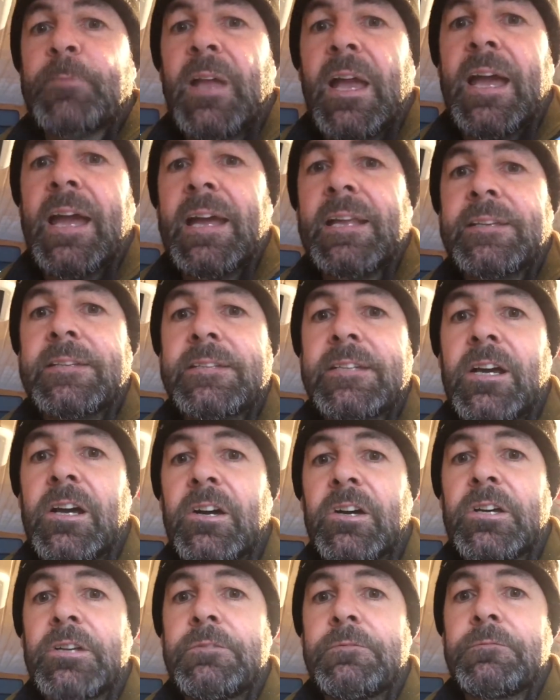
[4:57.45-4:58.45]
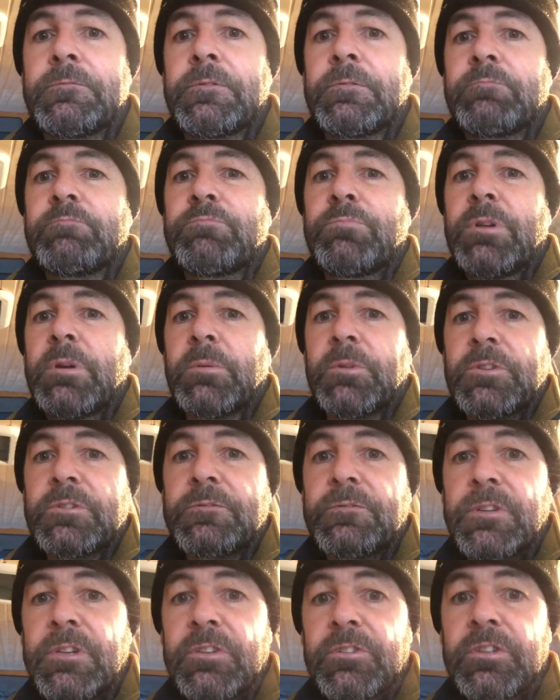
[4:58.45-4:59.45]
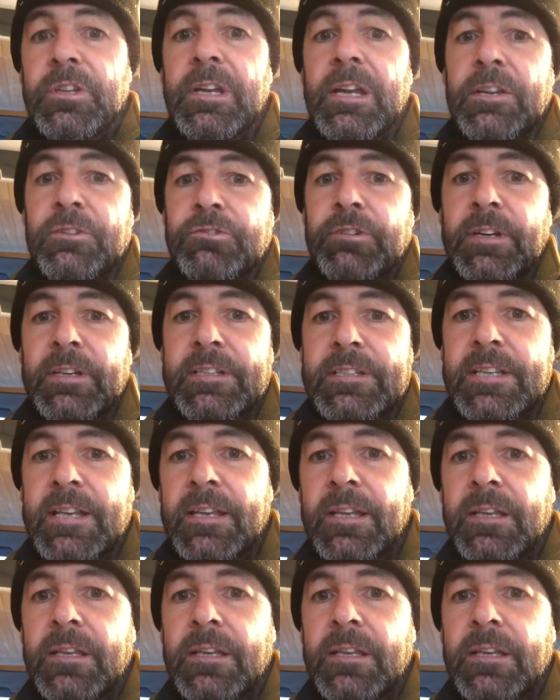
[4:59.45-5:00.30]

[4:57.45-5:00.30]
and I've pretty much finished the electrics.